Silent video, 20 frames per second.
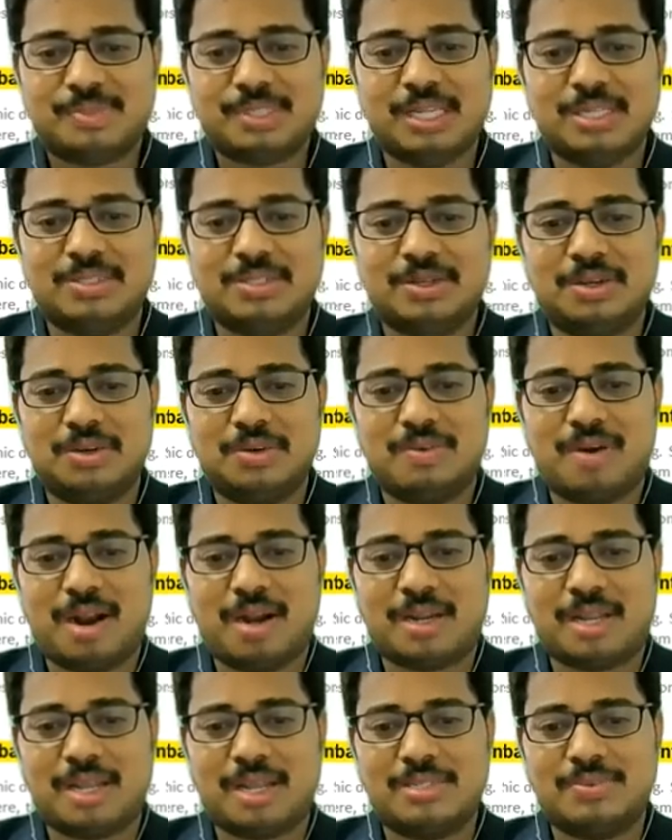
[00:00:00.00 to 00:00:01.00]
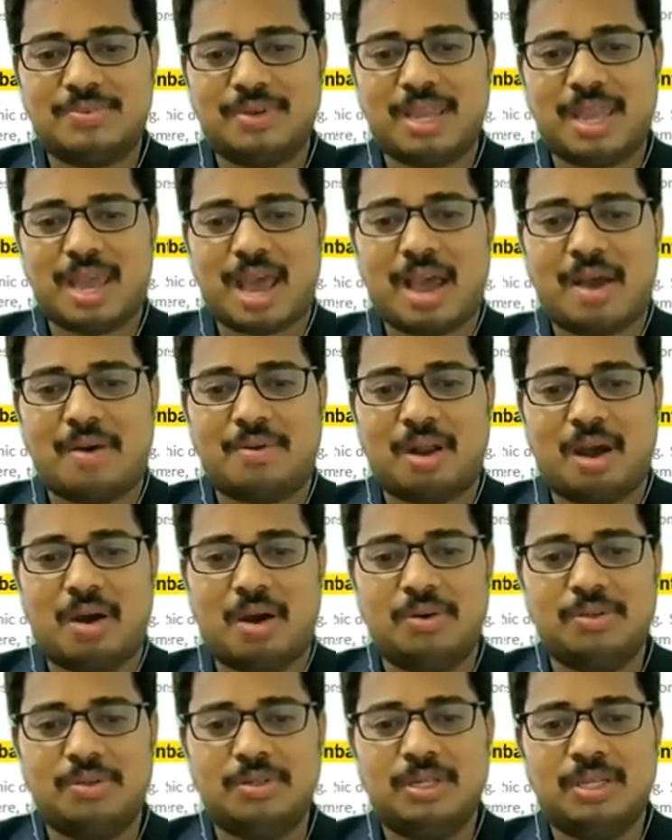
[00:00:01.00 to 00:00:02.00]
So what else we have
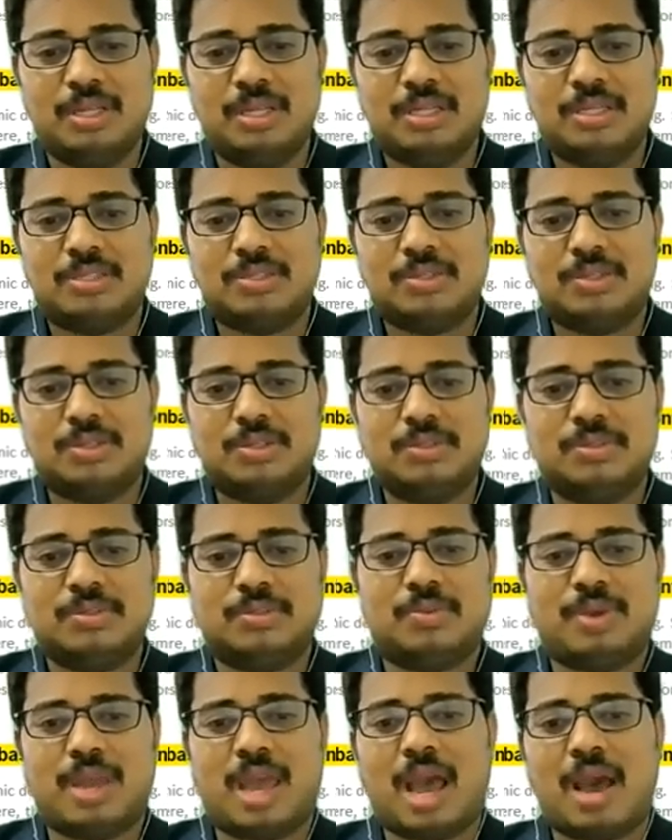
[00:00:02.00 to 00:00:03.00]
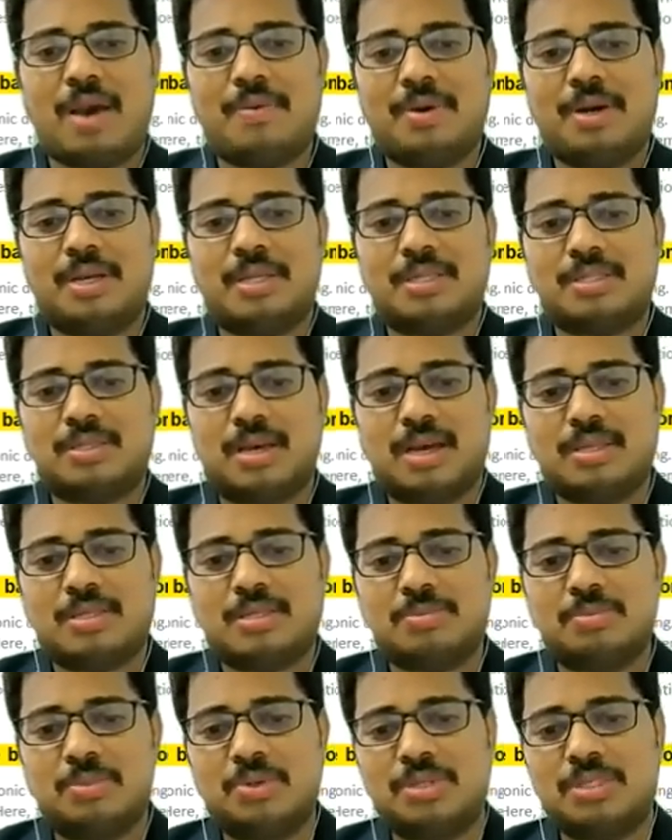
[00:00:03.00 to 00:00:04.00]
now? So we have a, a
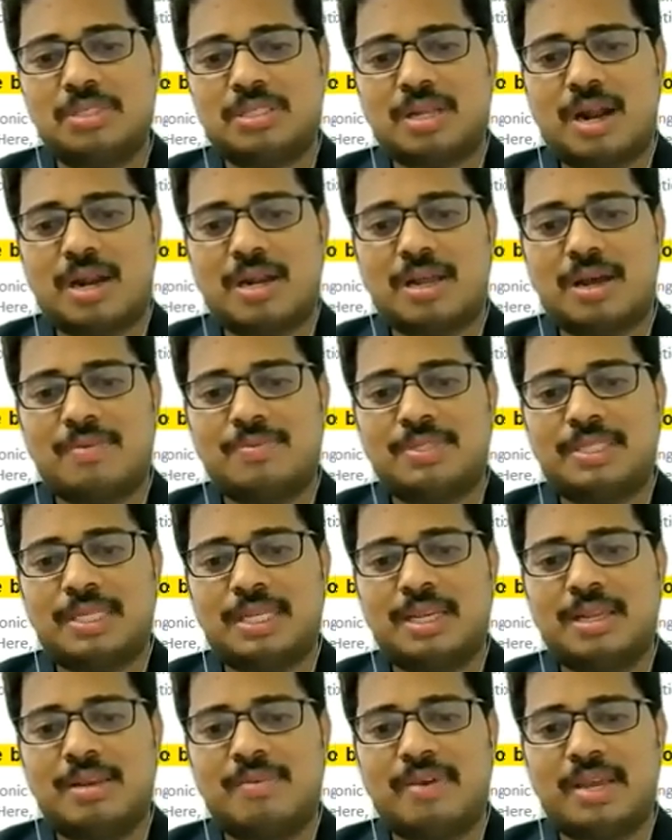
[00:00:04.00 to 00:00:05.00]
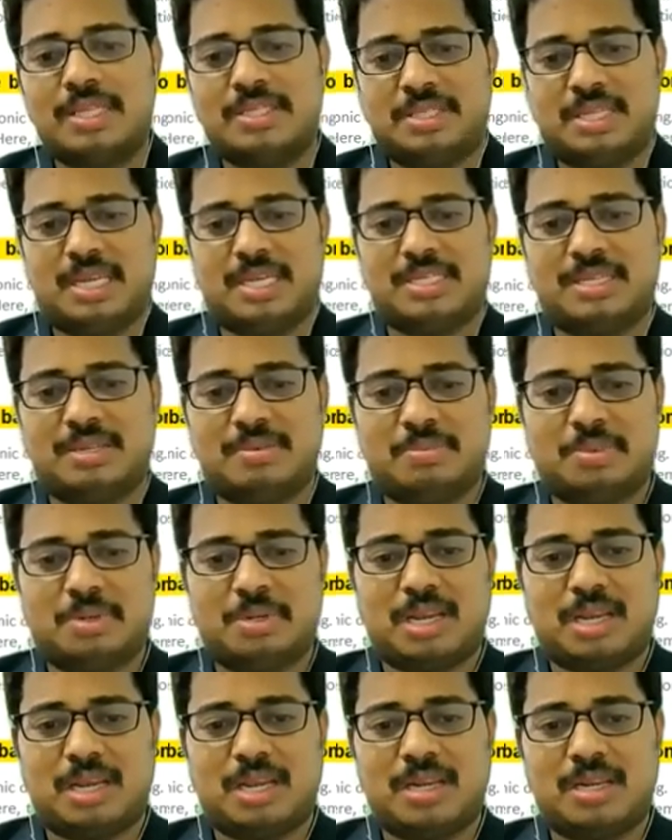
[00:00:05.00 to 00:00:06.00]
smooth startup single phase induction
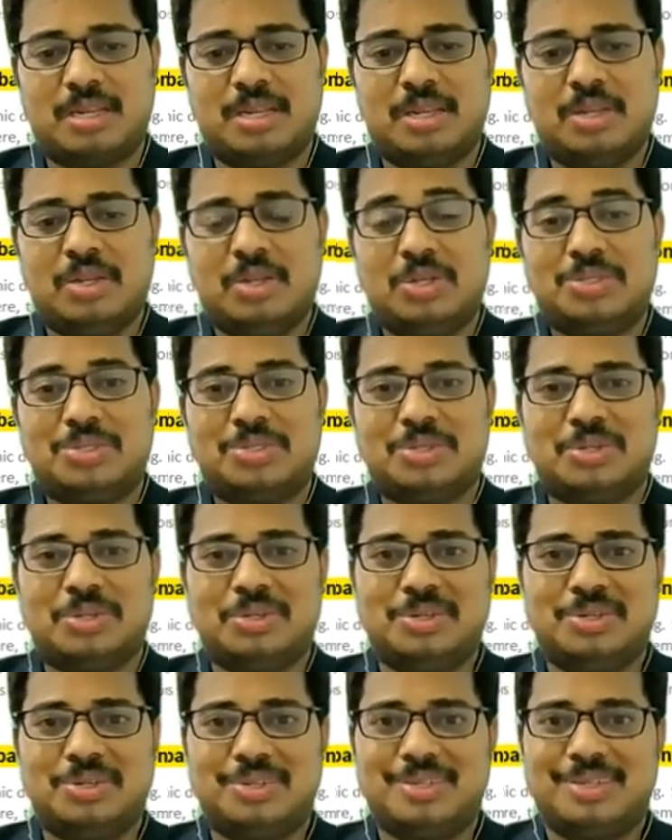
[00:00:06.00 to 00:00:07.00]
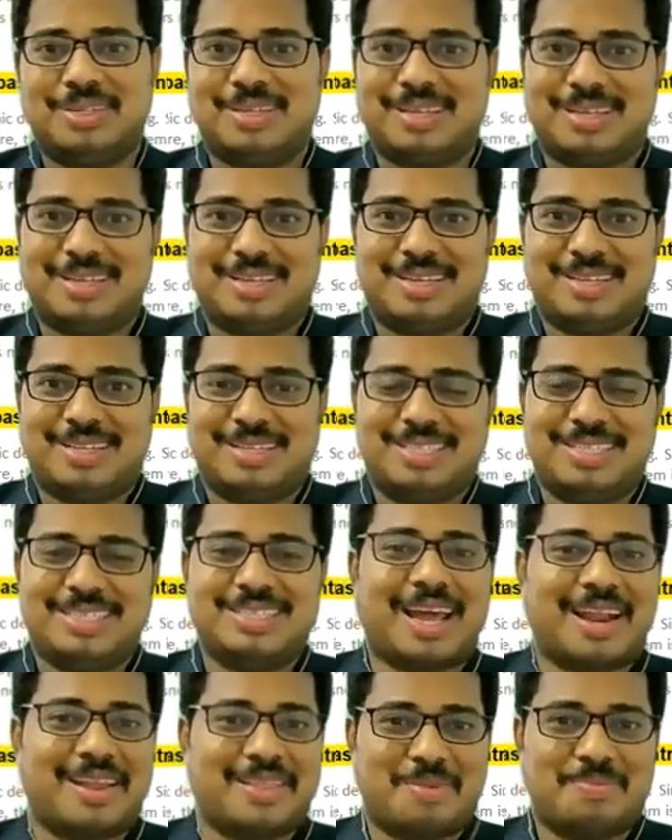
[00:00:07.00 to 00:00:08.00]
motor. So this is
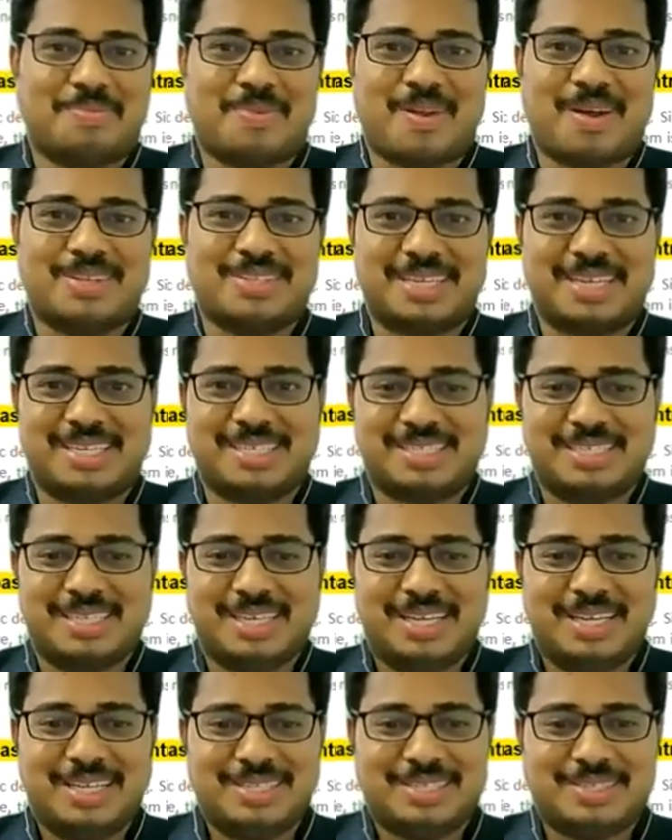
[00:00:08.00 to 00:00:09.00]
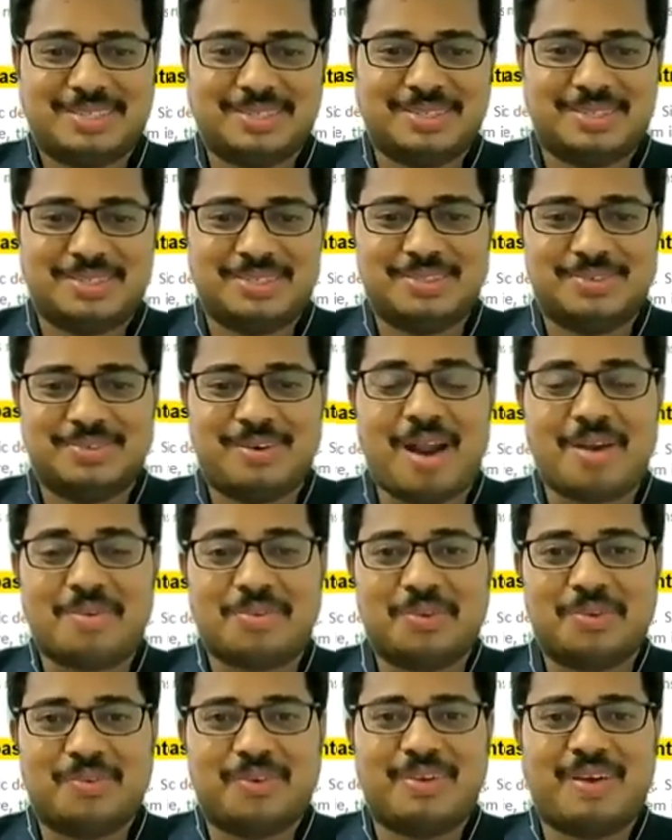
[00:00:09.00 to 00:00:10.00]
another project. So what
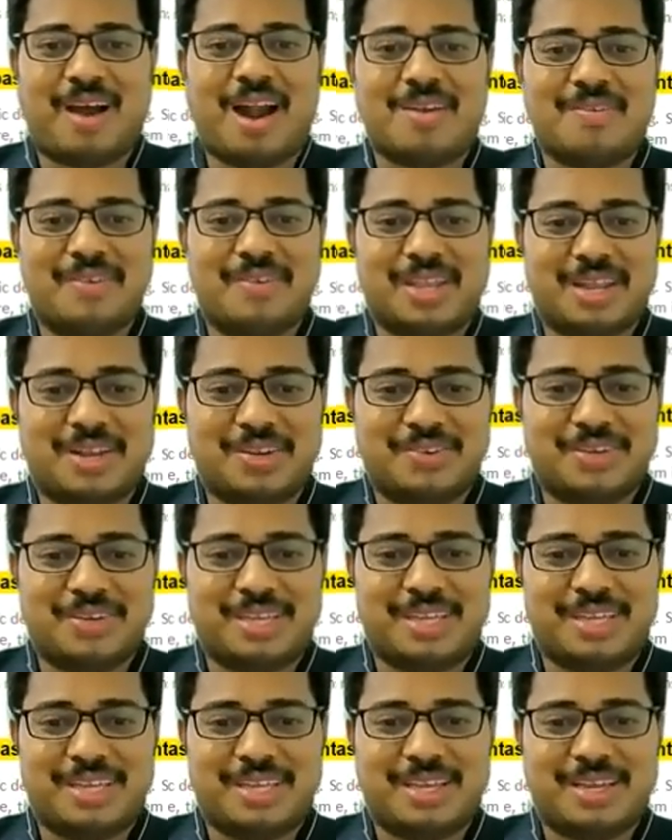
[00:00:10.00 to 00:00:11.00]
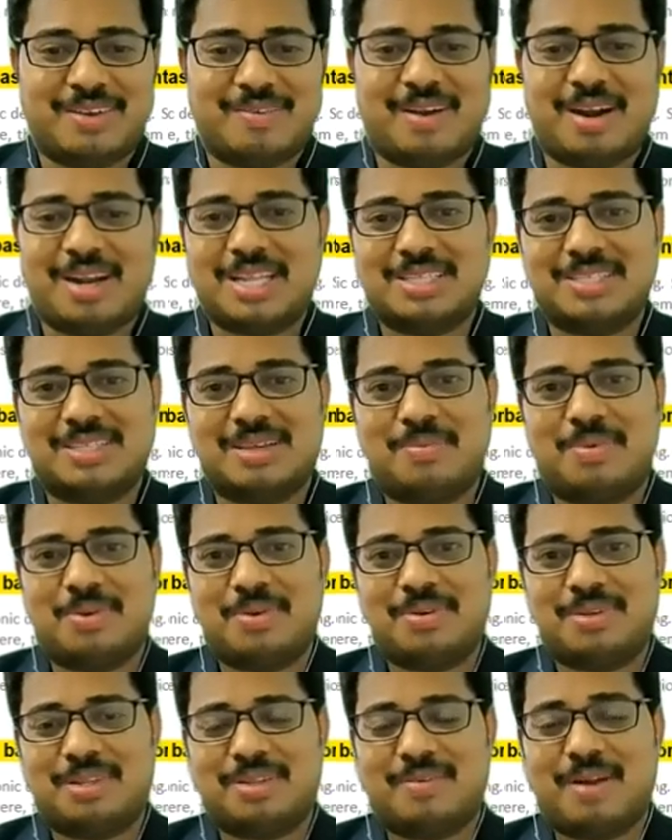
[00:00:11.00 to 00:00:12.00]
we, what we can do here, what is
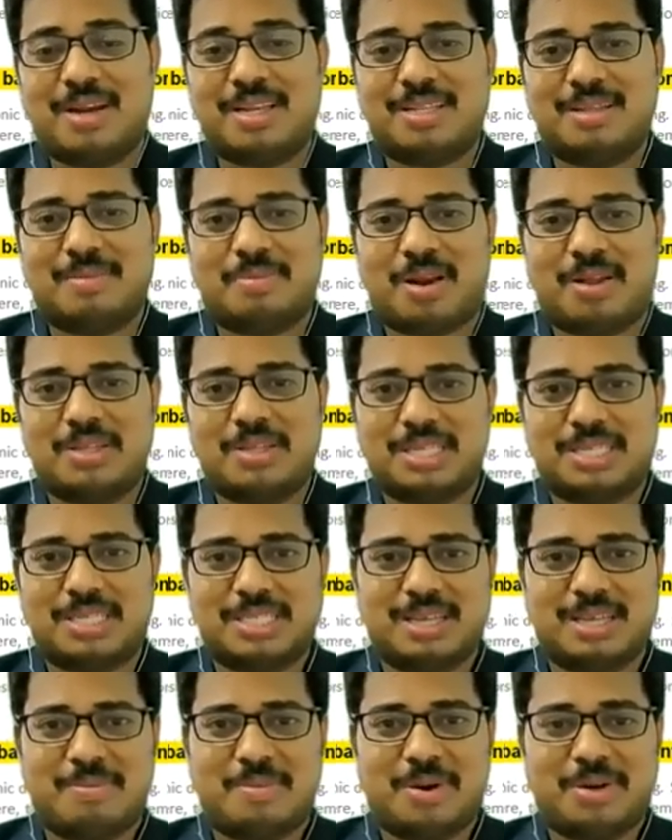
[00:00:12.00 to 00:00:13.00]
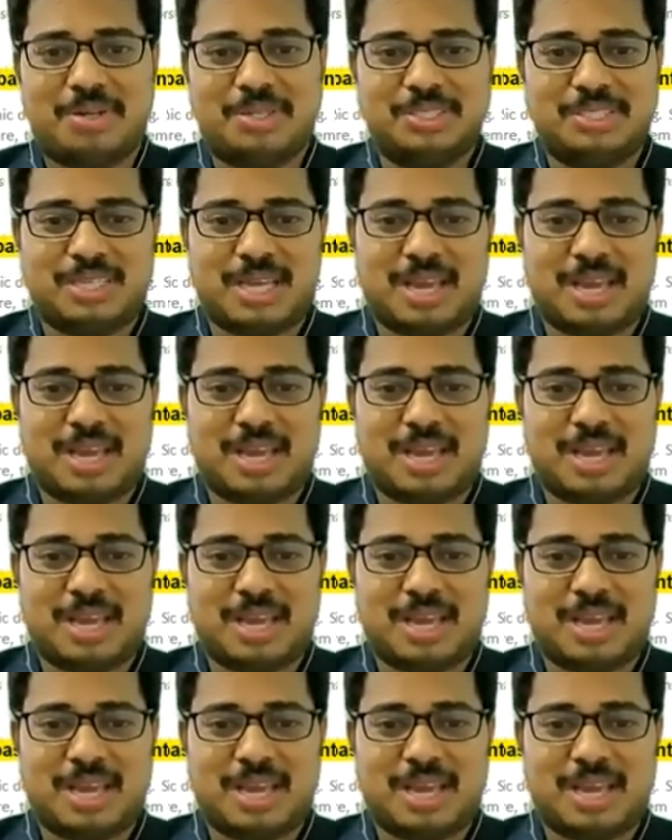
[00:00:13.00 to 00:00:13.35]
about, what the project is about.